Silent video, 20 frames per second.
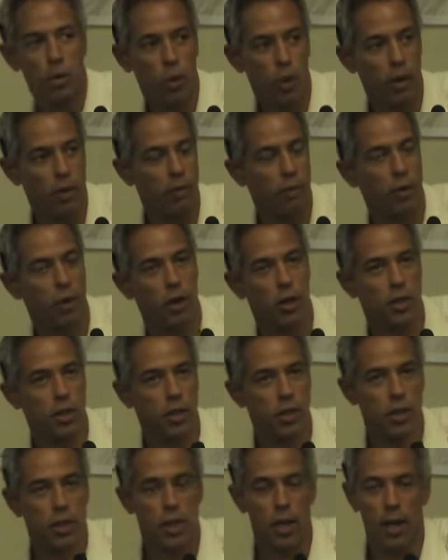
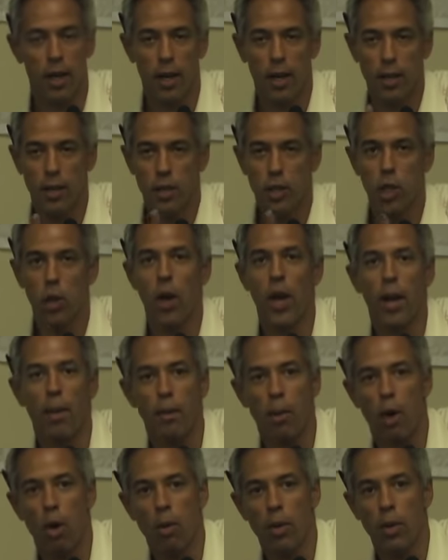21st, uh,
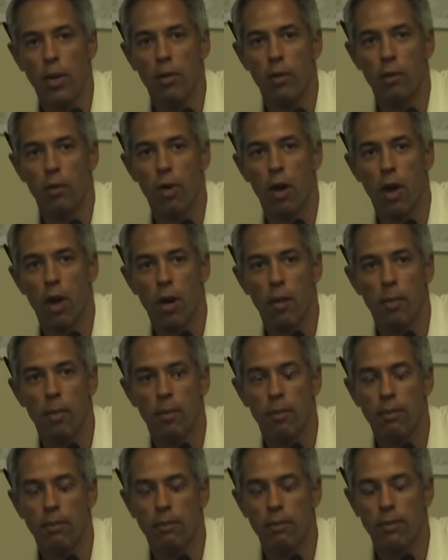Joanne Bowman
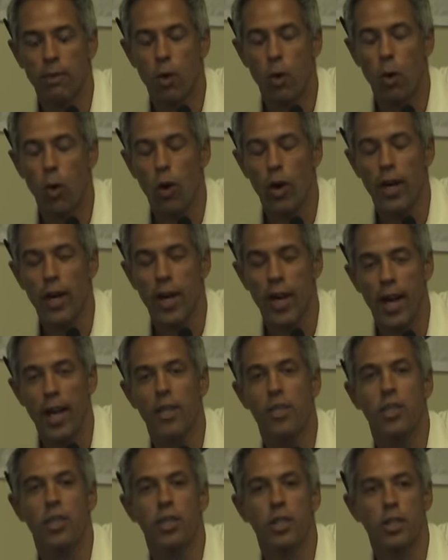from Oregon
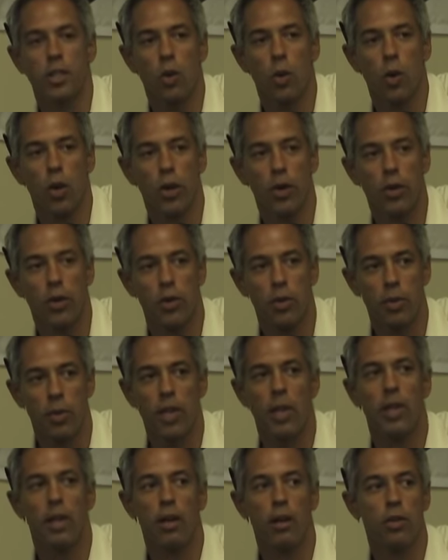Action is going to
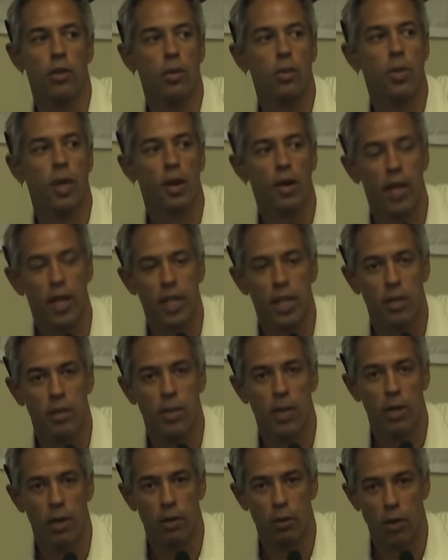be here to be our next
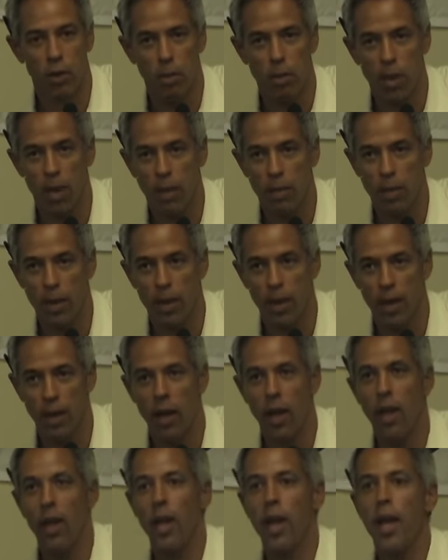speaker for the Black
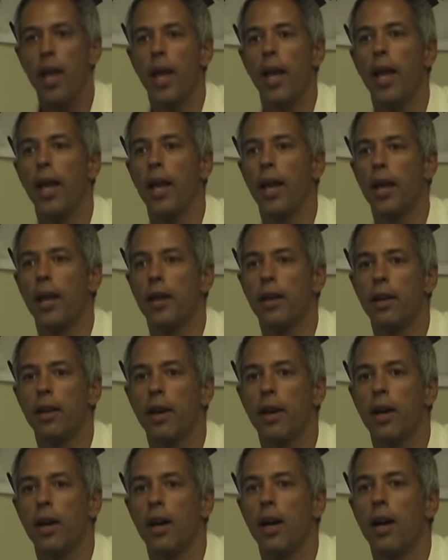Bag. And
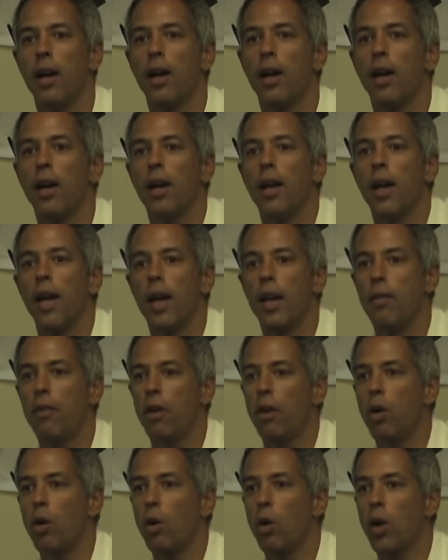uh,
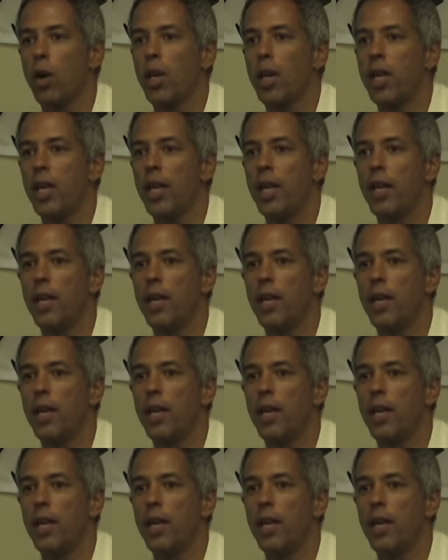Avel Gordly,